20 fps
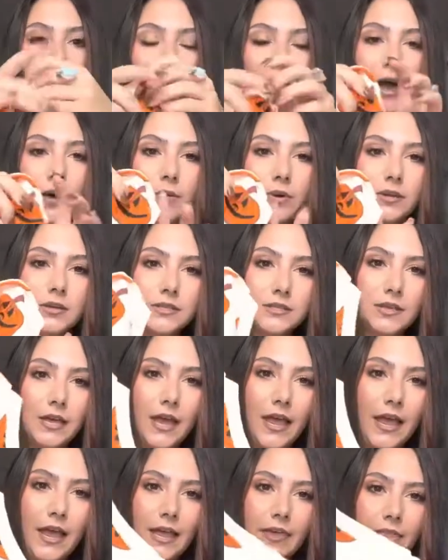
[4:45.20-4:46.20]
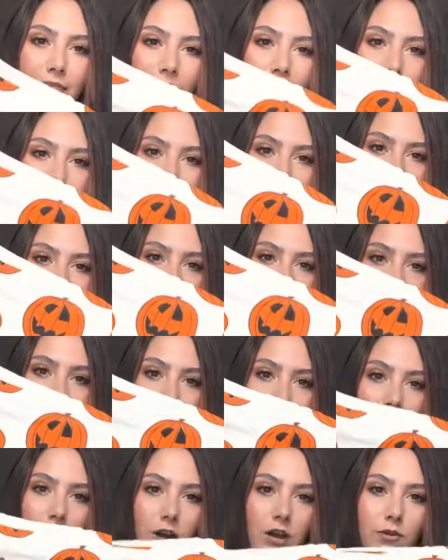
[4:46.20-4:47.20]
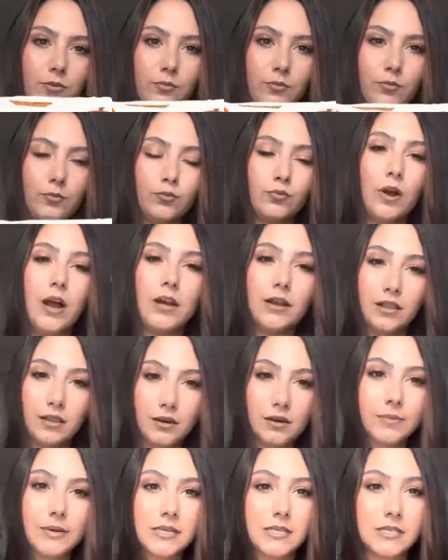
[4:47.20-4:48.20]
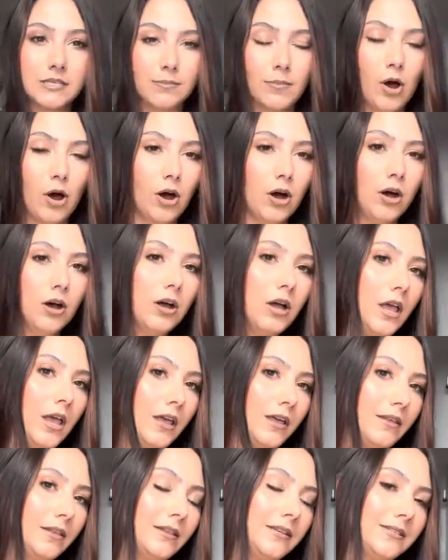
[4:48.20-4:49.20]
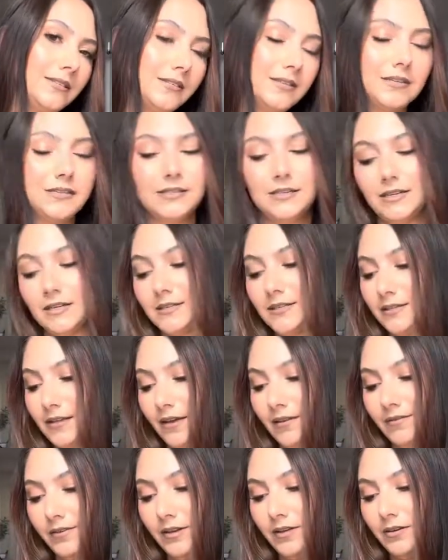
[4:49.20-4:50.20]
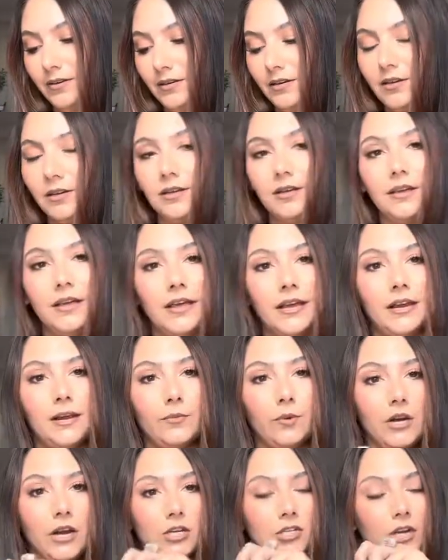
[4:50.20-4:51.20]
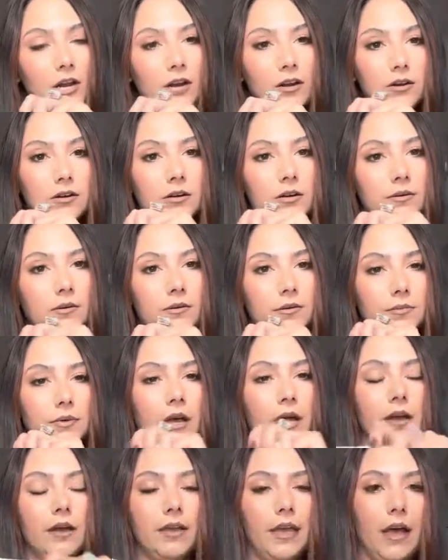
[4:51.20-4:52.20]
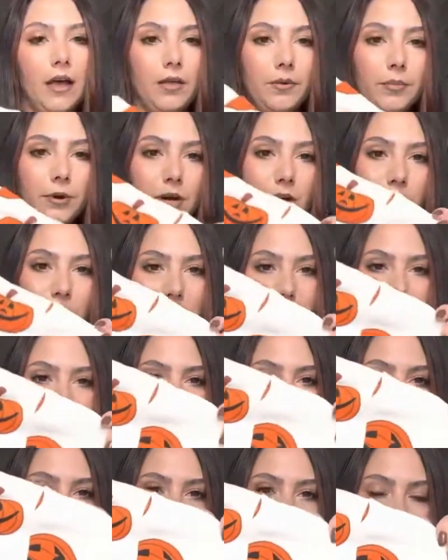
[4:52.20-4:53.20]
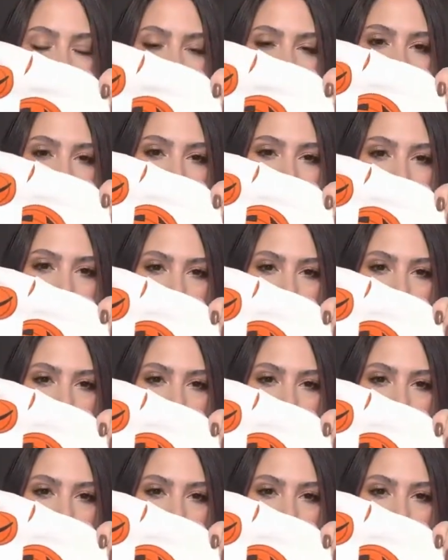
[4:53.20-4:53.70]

I will say that these are run a little bit small. This is a six seven and when I tried it on uh, Caliber, it was a little tight.